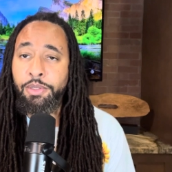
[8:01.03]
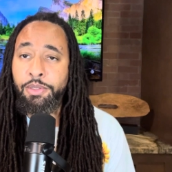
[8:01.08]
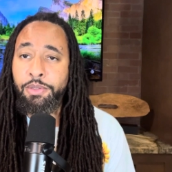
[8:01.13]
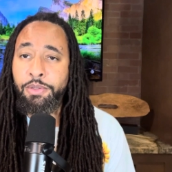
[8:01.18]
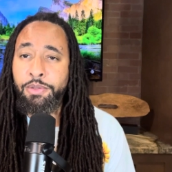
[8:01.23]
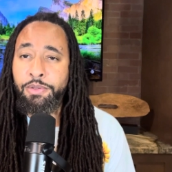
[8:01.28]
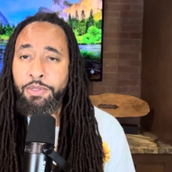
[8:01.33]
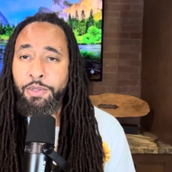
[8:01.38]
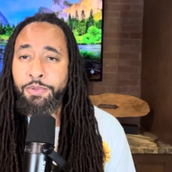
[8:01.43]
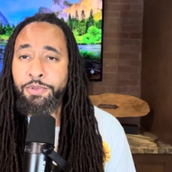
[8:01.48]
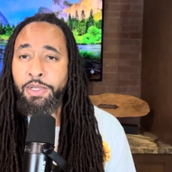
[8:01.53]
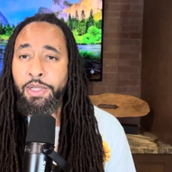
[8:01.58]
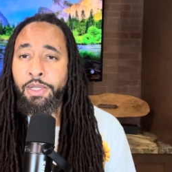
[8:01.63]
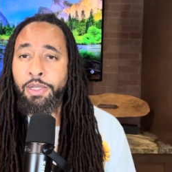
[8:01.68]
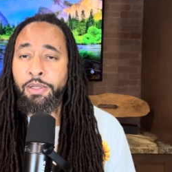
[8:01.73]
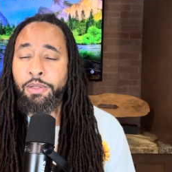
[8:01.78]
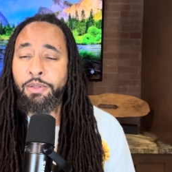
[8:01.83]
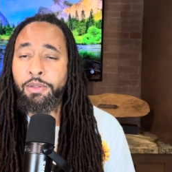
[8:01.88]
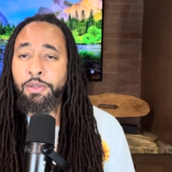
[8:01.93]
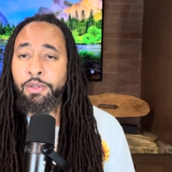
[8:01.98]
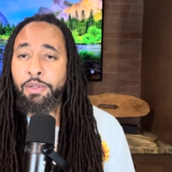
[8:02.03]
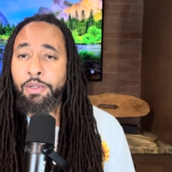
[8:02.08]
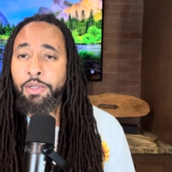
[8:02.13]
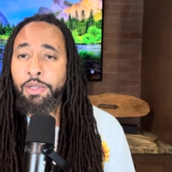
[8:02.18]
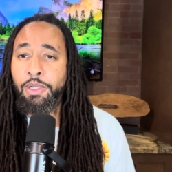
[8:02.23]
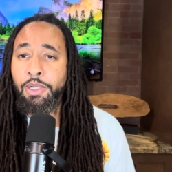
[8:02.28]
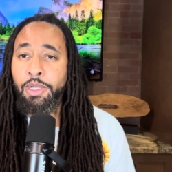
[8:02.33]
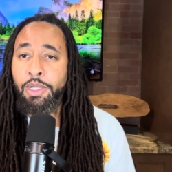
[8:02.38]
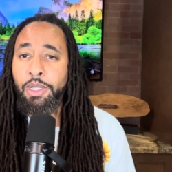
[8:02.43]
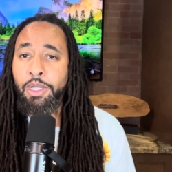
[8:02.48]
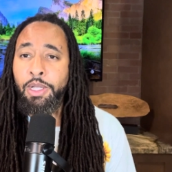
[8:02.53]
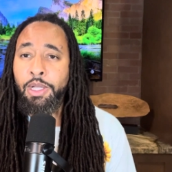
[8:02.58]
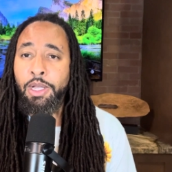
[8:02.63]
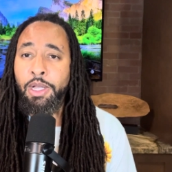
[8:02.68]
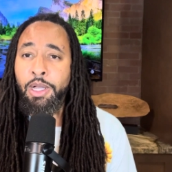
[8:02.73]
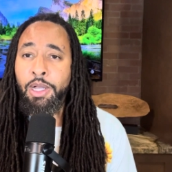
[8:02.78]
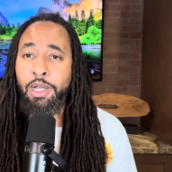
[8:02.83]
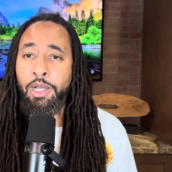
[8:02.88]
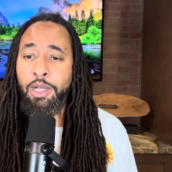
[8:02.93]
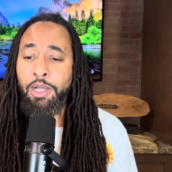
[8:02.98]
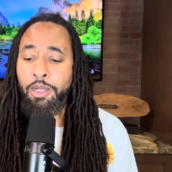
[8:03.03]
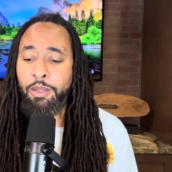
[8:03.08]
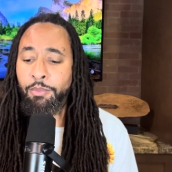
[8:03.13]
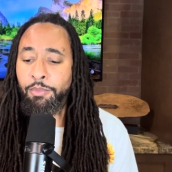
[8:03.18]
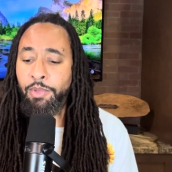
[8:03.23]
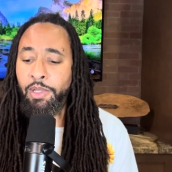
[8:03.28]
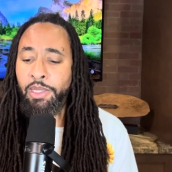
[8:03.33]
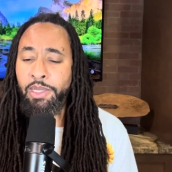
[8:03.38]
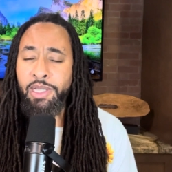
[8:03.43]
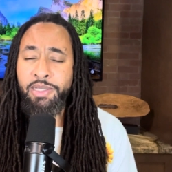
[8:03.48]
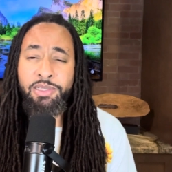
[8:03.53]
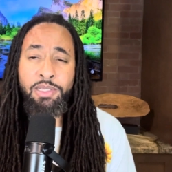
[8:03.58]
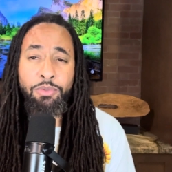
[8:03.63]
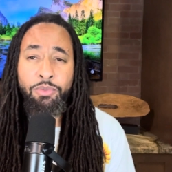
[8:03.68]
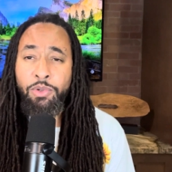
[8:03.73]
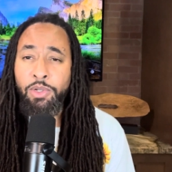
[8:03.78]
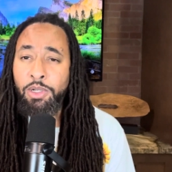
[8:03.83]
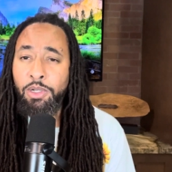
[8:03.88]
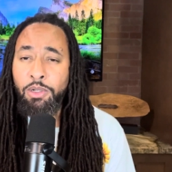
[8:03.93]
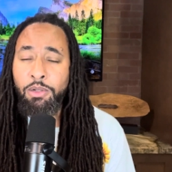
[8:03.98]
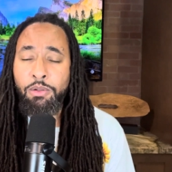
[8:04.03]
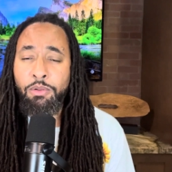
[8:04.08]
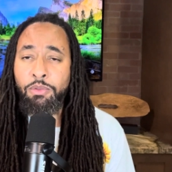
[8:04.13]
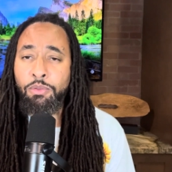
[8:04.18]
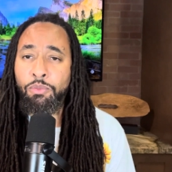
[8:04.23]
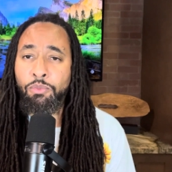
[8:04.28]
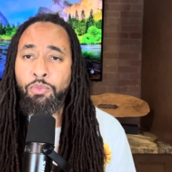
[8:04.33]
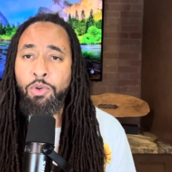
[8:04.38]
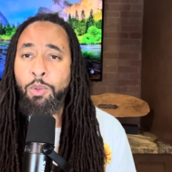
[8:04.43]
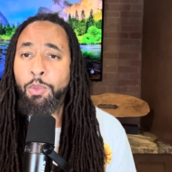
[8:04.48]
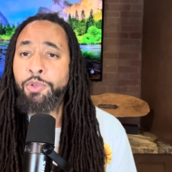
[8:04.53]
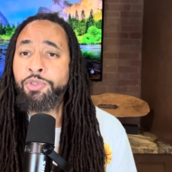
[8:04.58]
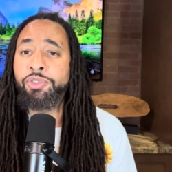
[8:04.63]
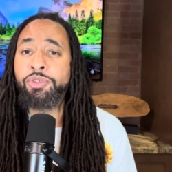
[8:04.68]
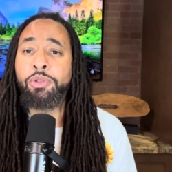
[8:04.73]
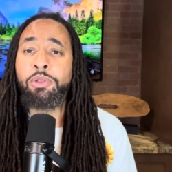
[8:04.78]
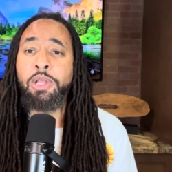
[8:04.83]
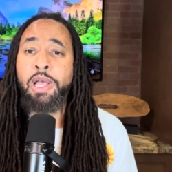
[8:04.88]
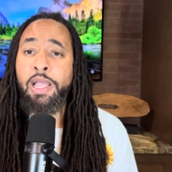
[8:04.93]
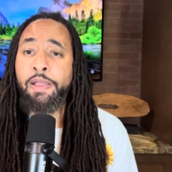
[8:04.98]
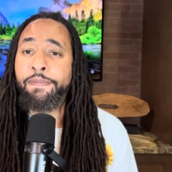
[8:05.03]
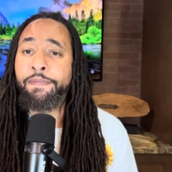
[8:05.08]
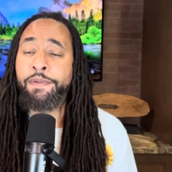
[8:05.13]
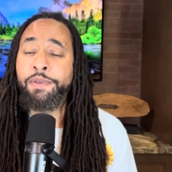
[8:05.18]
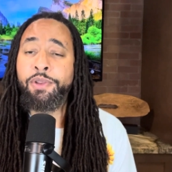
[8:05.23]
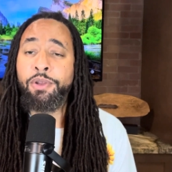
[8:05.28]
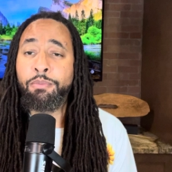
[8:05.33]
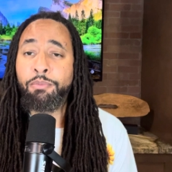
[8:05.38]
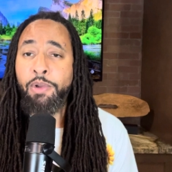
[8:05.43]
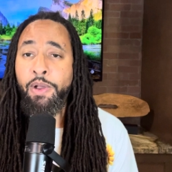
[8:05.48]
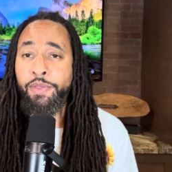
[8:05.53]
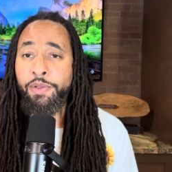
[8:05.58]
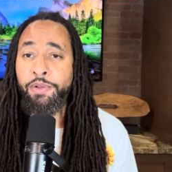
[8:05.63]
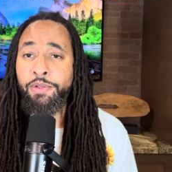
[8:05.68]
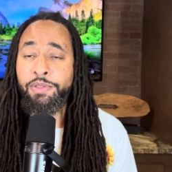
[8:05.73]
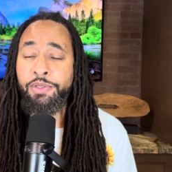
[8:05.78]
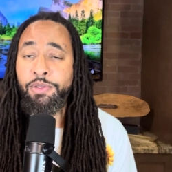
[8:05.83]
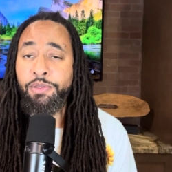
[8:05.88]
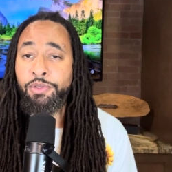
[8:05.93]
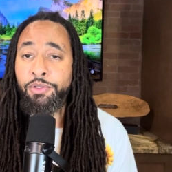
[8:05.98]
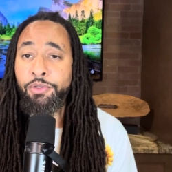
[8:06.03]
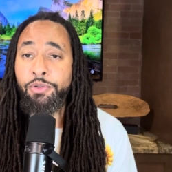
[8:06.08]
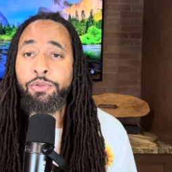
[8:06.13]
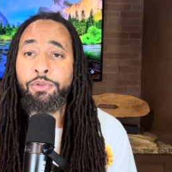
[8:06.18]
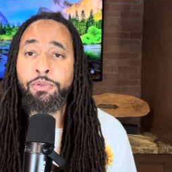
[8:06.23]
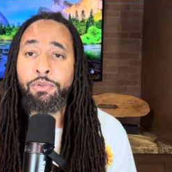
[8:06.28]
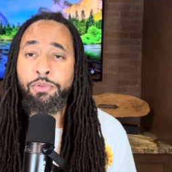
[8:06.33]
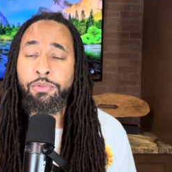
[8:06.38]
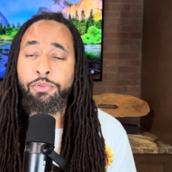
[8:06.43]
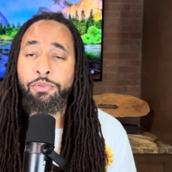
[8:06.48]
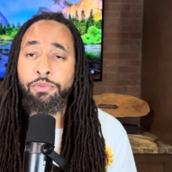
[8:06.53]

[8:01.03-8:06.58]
You see what I'm saying? Um, and they said, Well, what would you like for your mother to do?